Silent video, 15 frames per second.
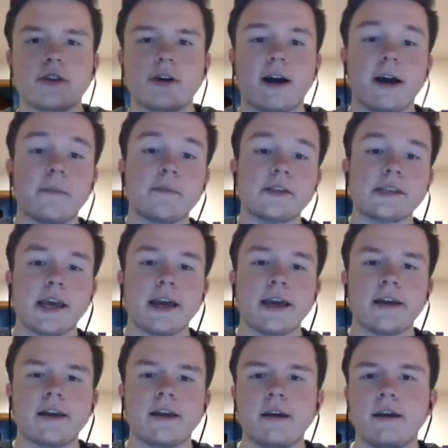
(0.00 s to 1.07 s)
I'm
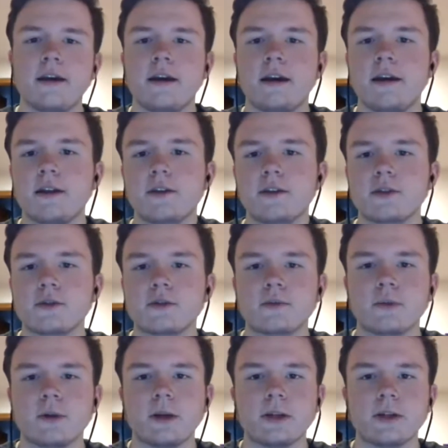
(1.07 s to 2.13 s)
Zach, and then as
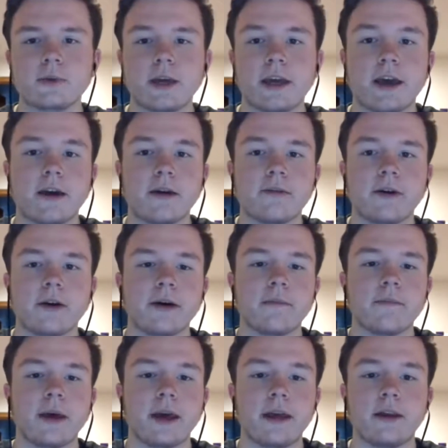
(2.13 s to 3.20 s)
well as we have
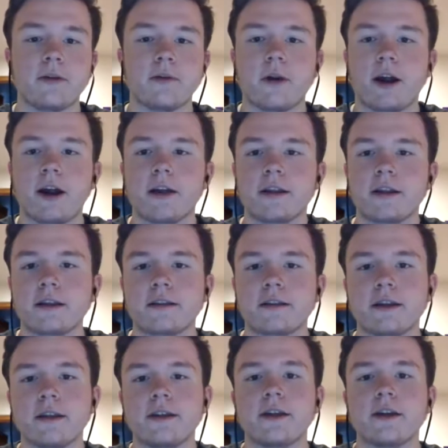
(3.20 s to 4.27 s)
Ben and Riley
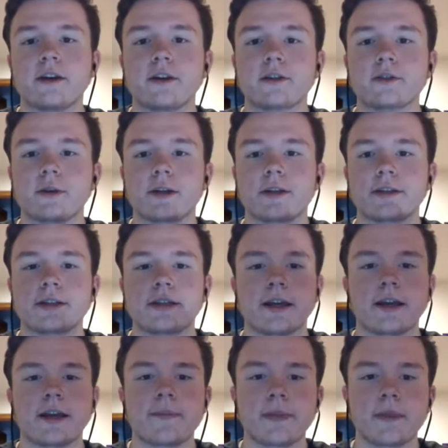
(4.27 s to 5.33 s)
in here as well
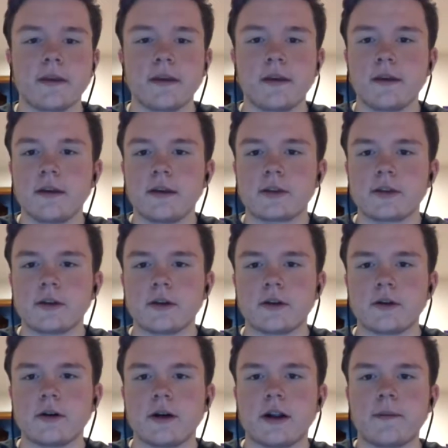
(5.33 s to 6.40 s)
today.
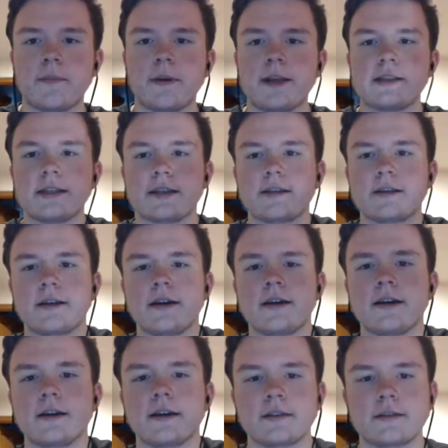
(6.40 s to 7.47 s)
So our basic
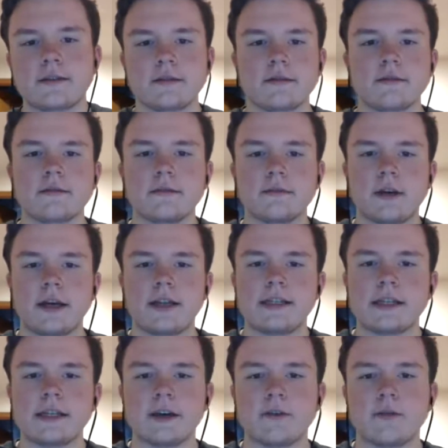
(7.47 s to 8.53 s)

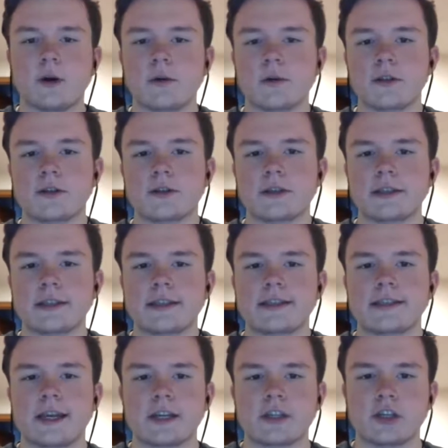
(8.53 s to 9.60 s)
idea of what we're doing as the
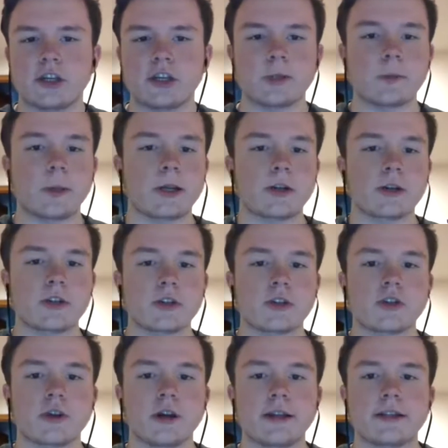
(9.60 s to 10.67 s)
Tech Changemakers is
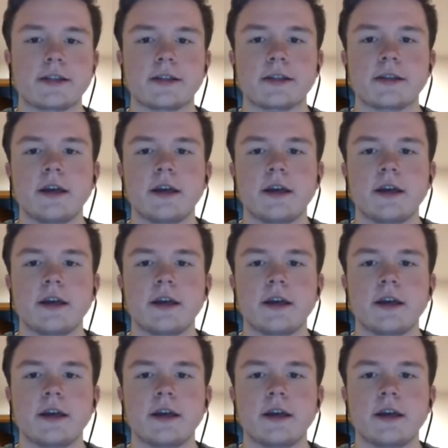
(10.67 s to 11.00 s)
trying to